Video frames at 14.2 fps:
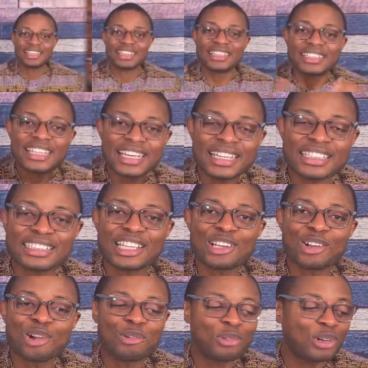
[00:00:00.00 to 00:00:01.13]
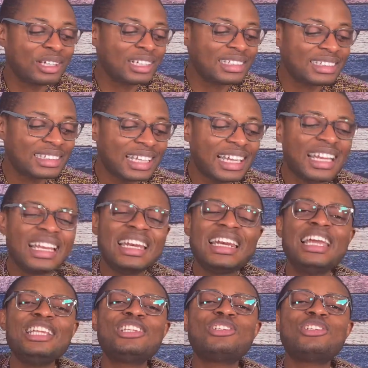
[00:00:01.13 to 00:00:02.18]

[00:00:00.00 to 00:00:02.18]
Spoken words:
Then the second one is, learn